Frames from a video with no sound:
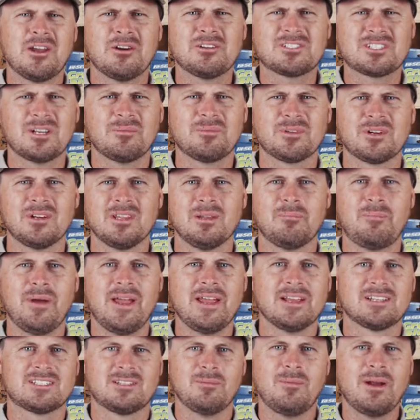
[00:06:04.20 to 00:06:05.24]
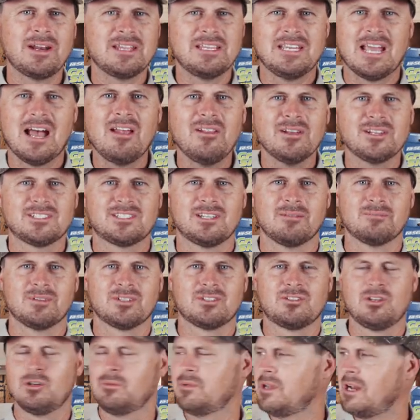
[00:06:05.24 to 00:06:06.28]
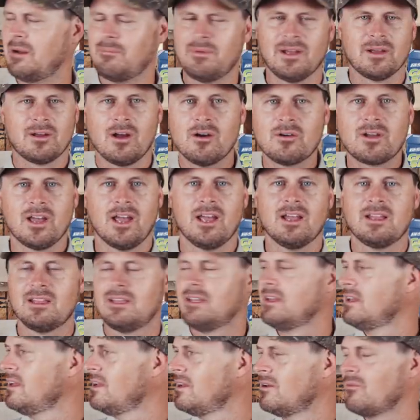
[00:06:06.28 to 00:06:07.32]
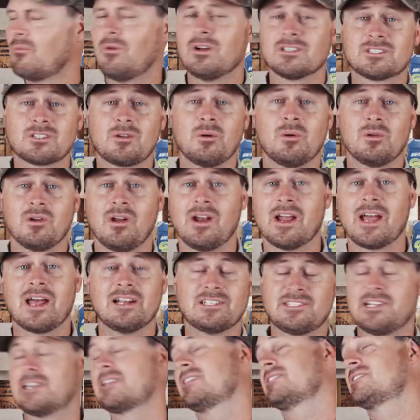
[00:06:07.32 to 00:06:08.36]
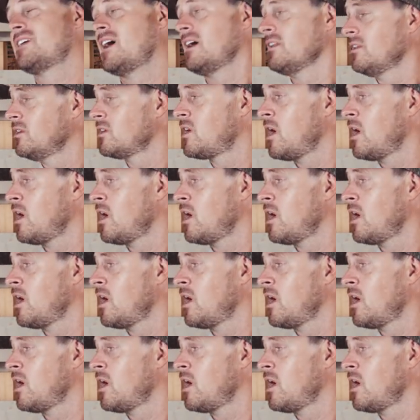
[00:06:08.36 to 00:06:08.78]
hear something on the bank, somebody yelling something to me, and I'm like, okay, what's going on? I gotta check this out.